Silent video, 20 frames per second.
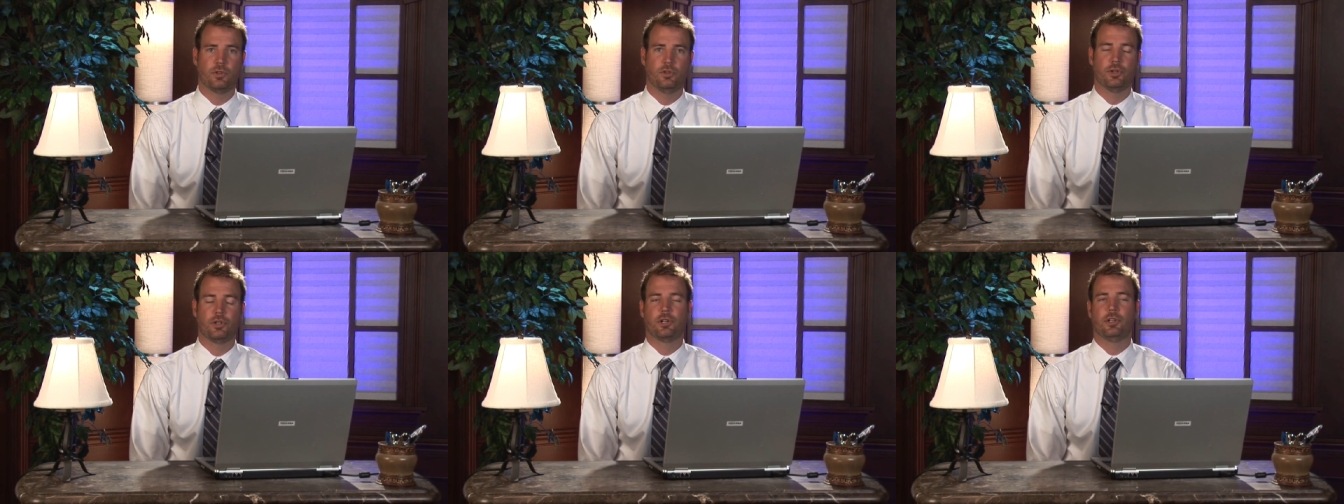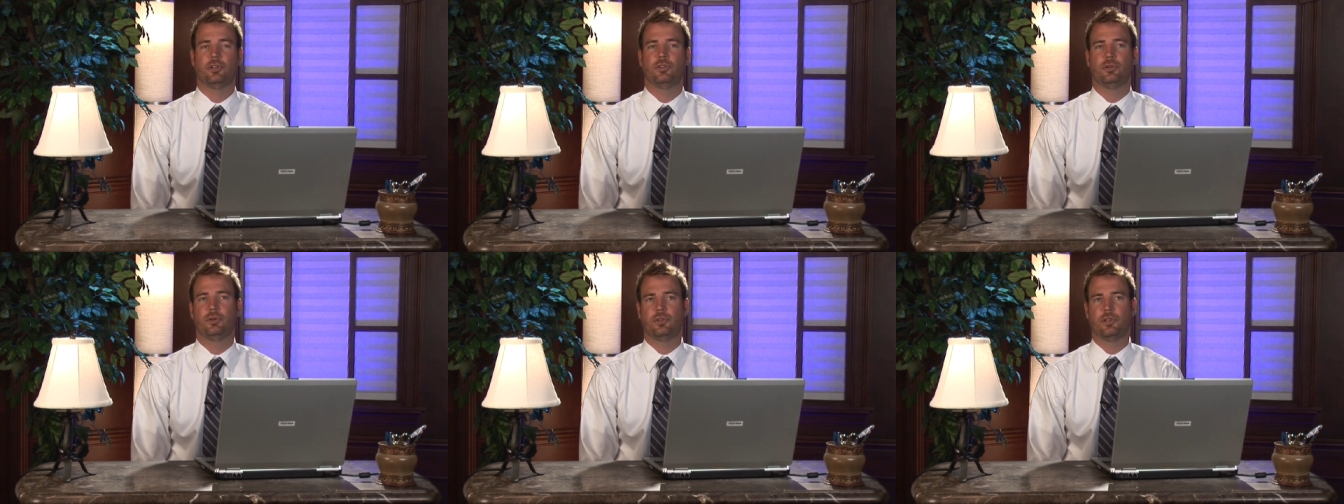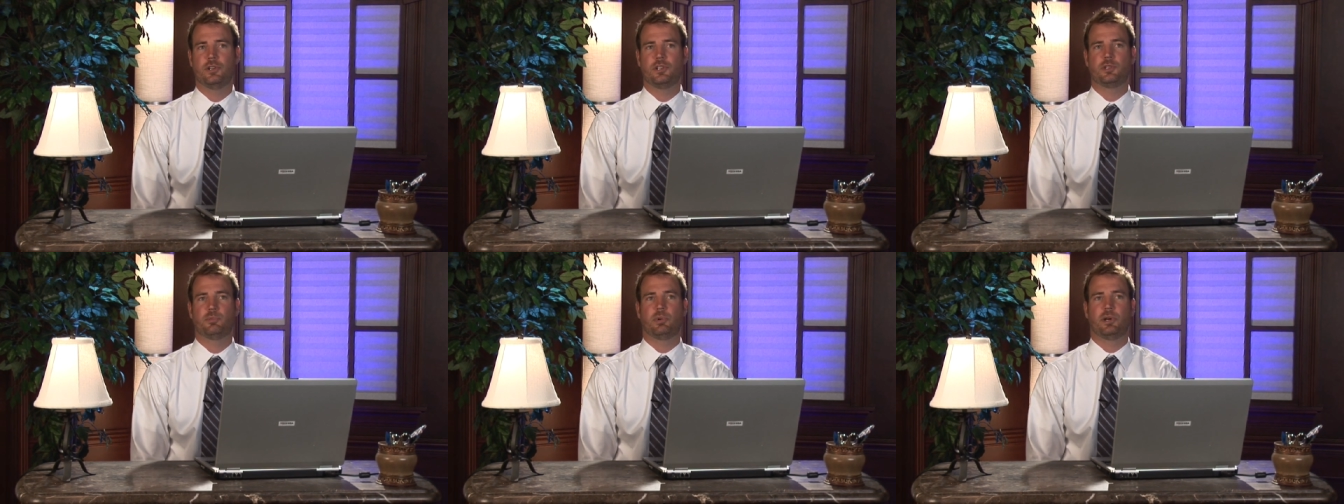You're going to do
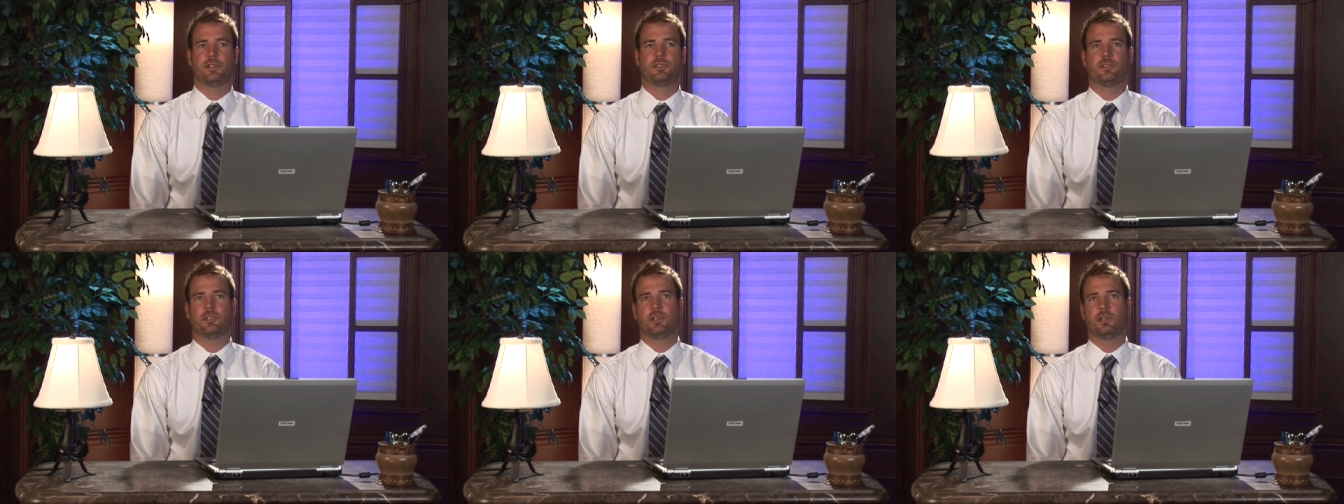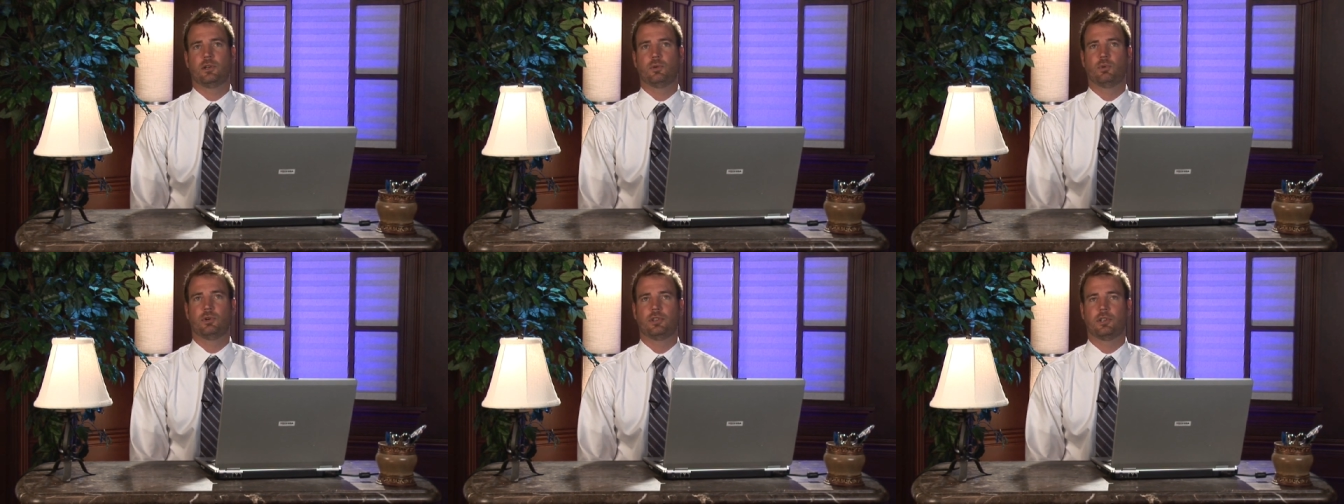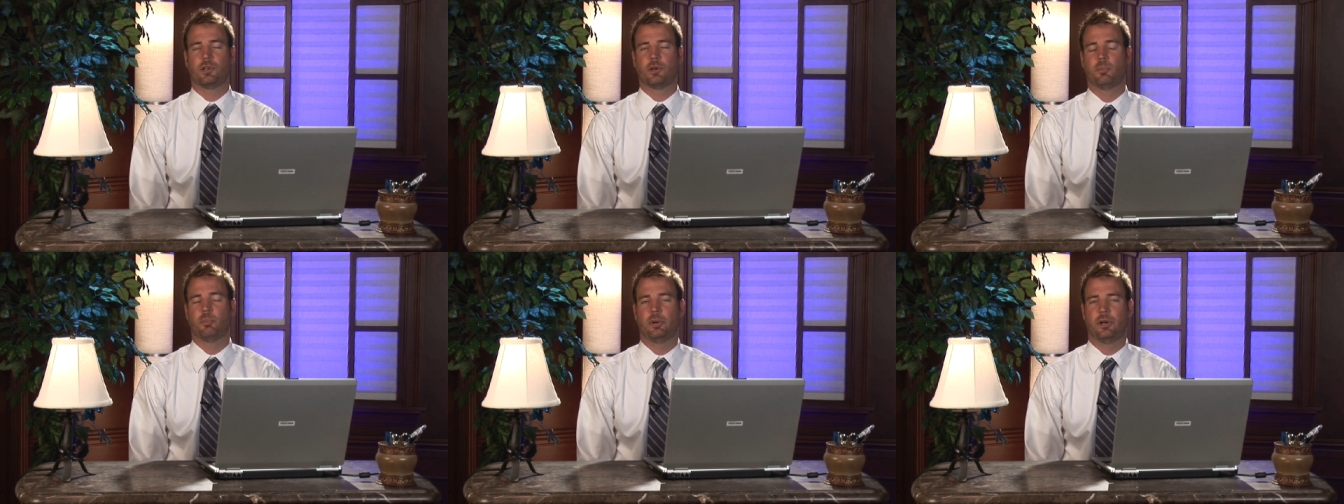this by seeing what
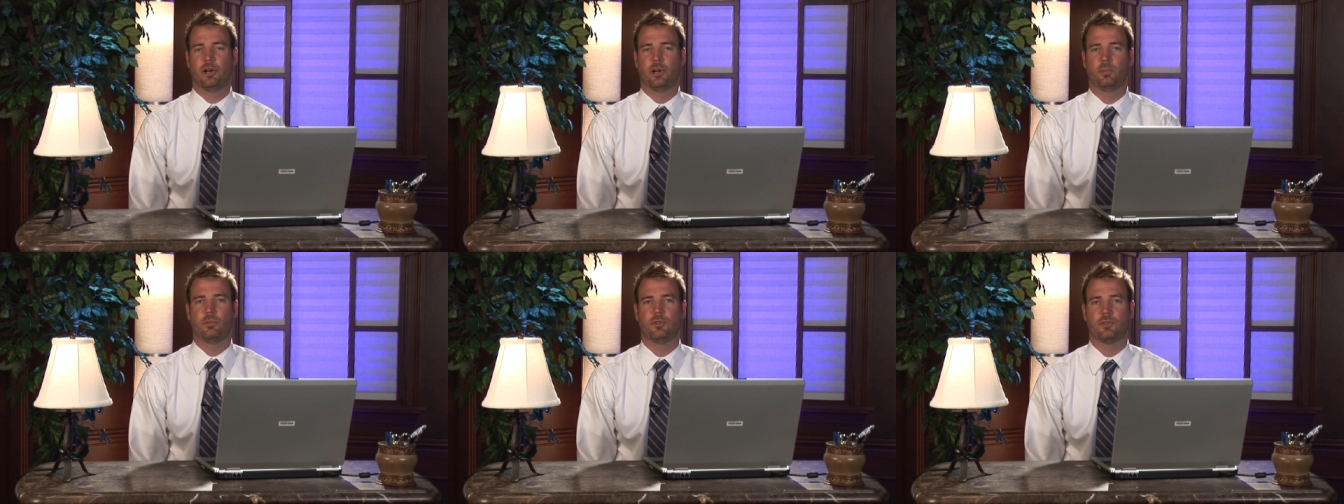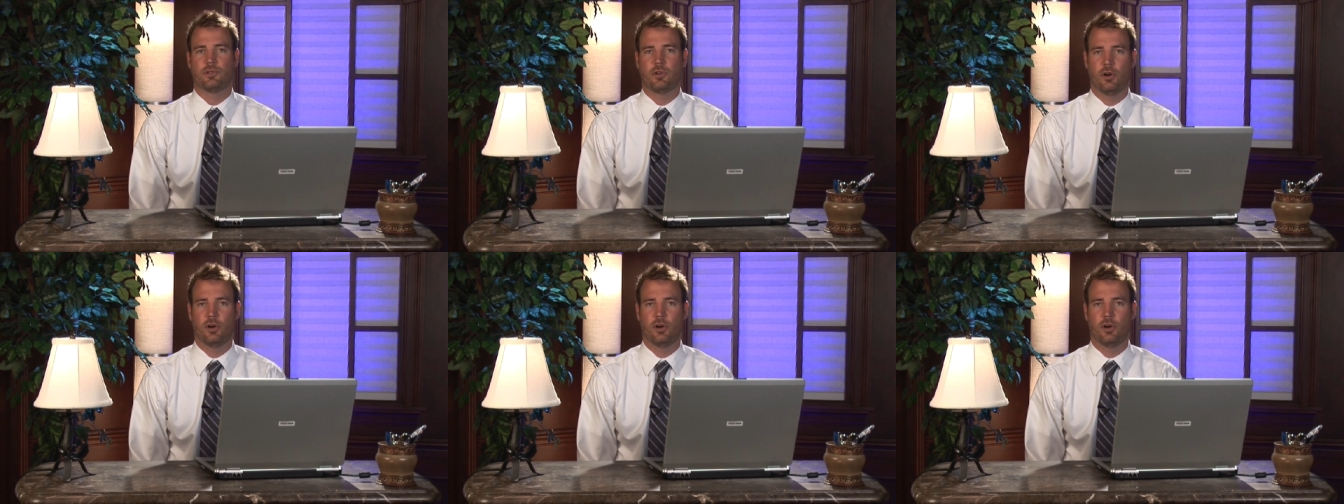the comparables